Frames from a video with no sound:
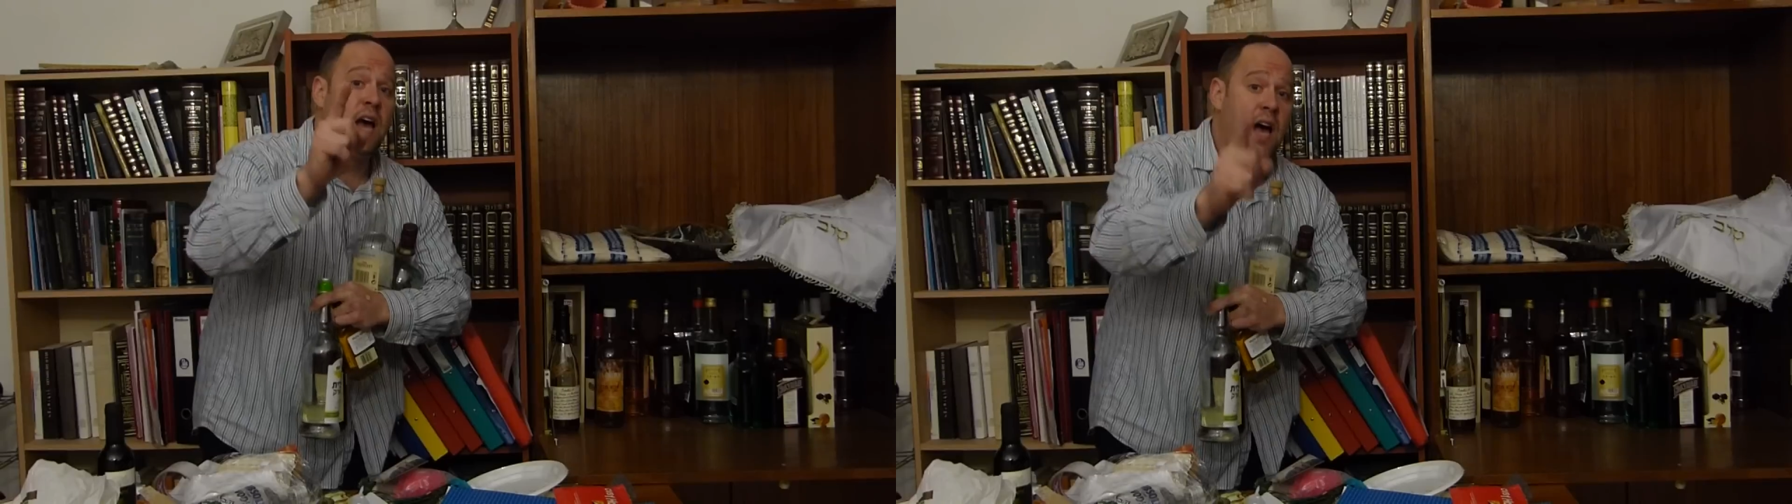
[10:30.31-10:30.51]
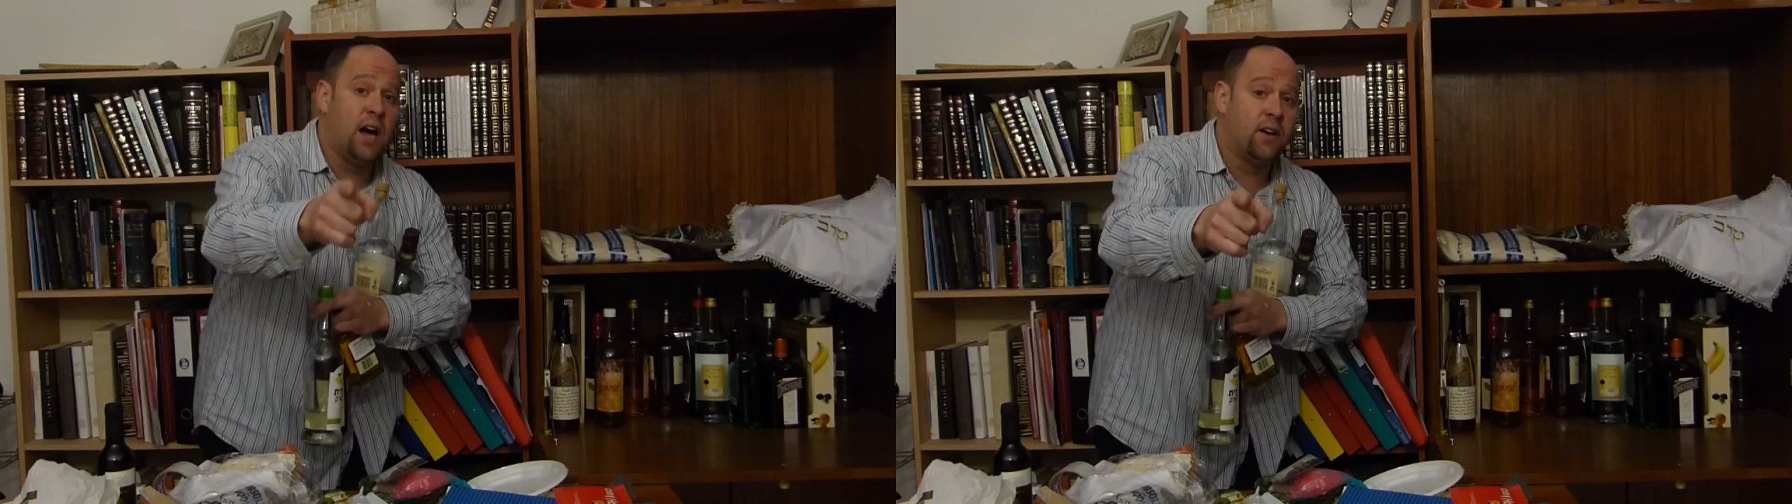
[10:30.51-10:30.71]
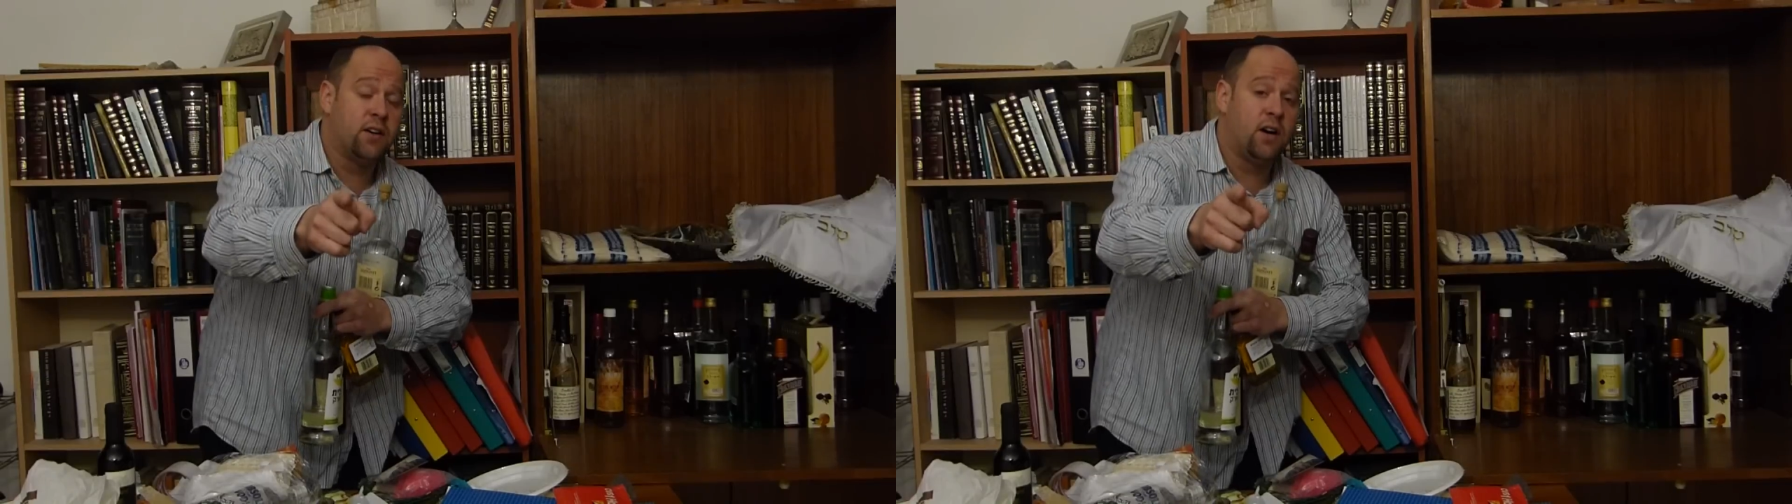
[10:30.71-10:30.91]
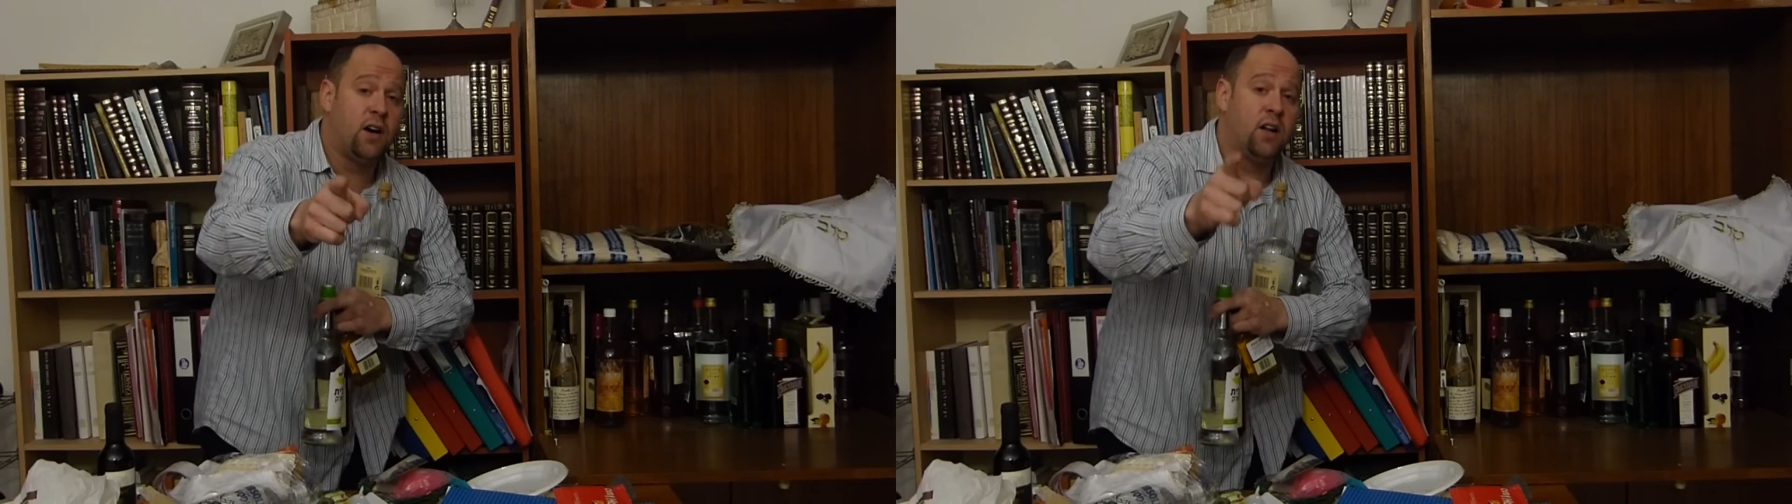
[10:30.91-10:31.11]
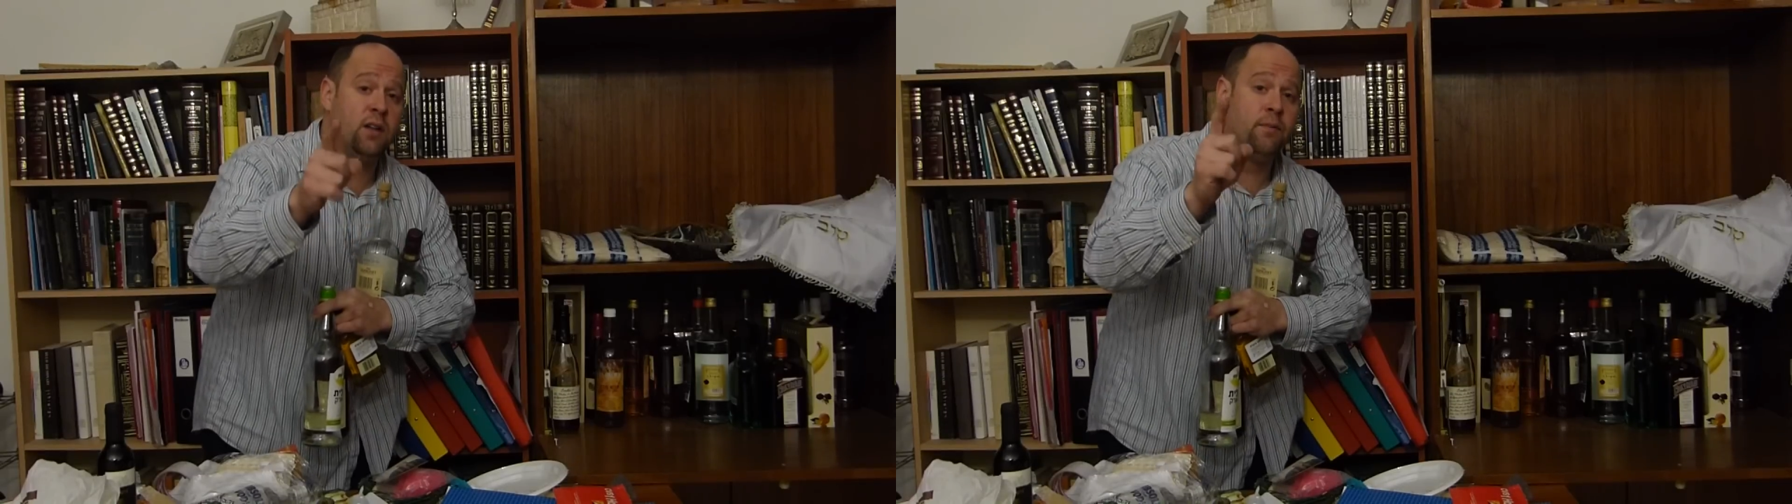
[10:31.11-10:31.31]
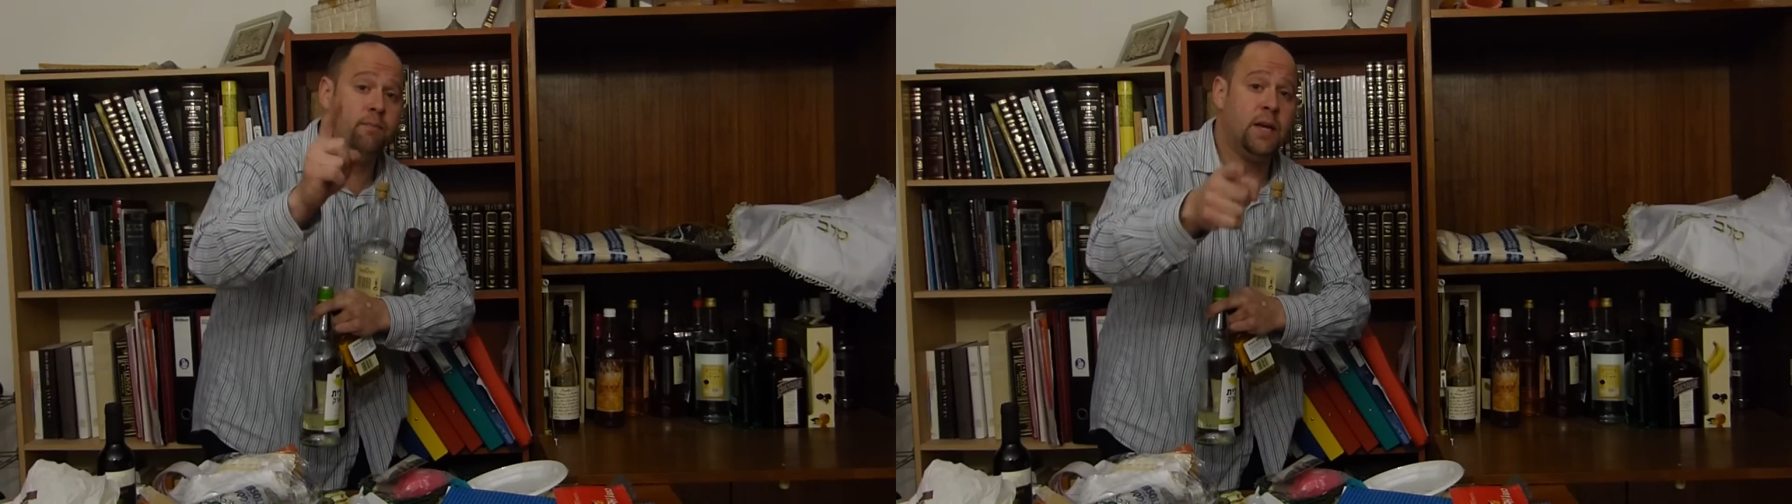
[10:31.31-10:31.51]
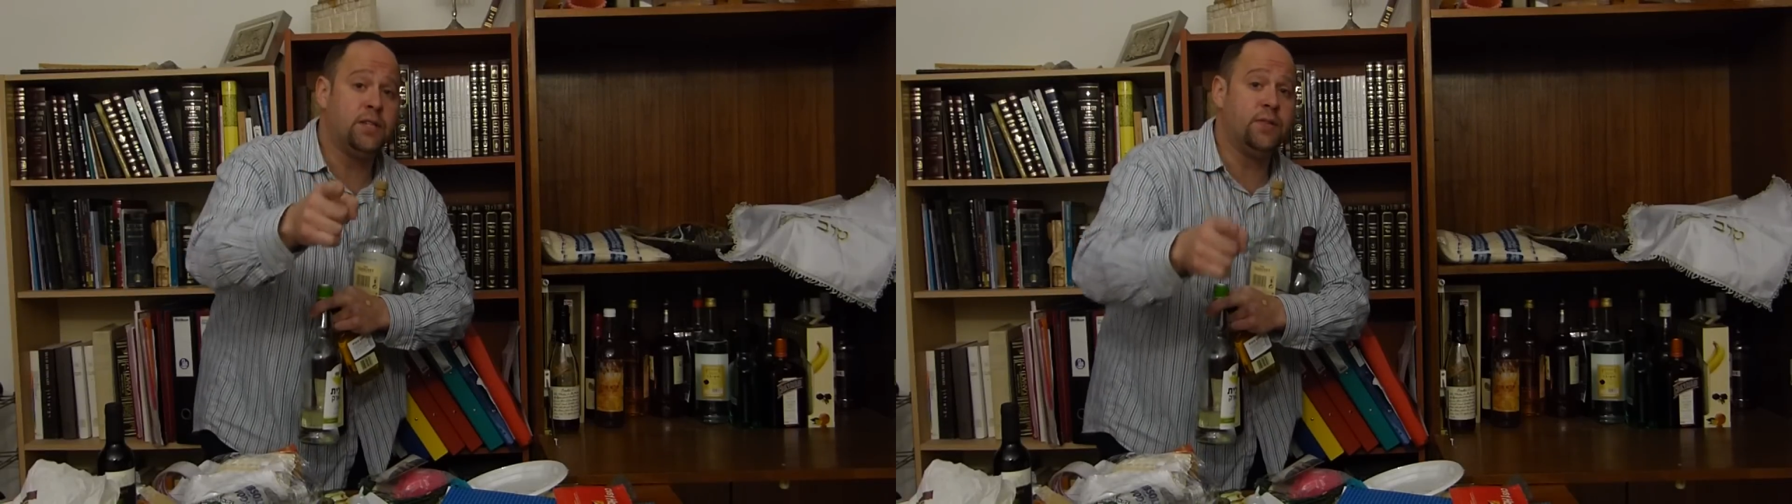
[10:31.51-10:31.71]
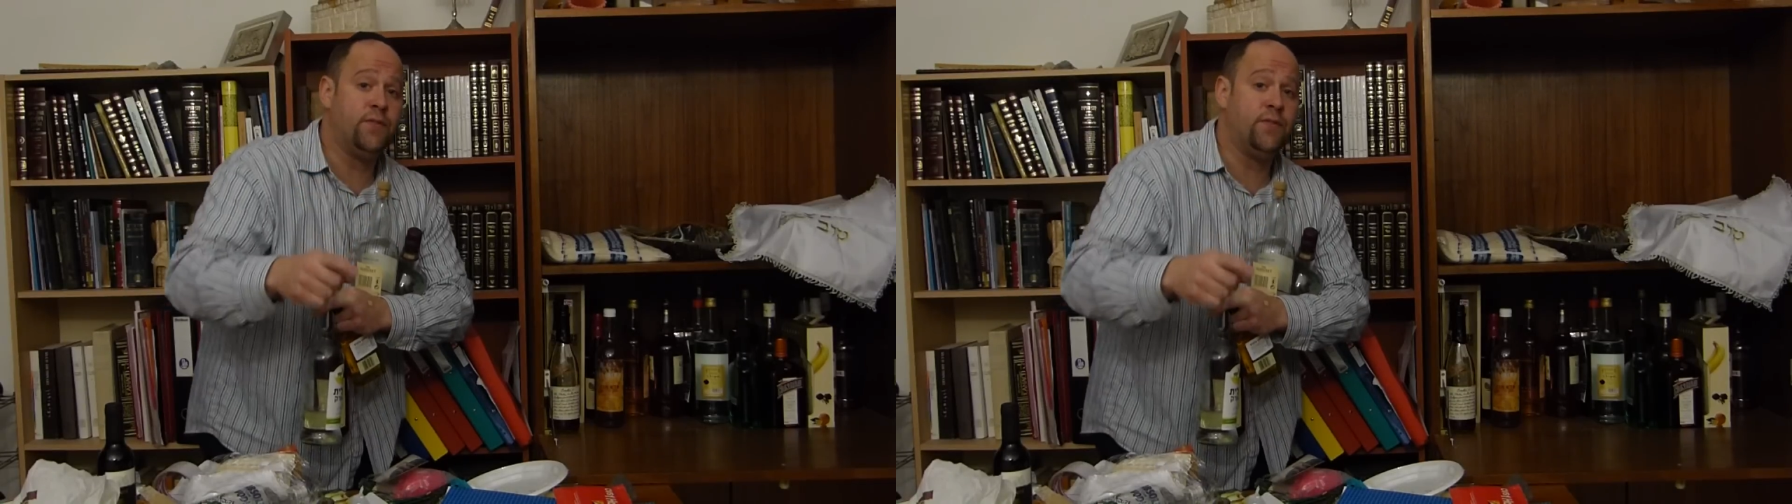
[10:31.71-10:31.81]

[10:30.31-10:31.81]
alcohol makes you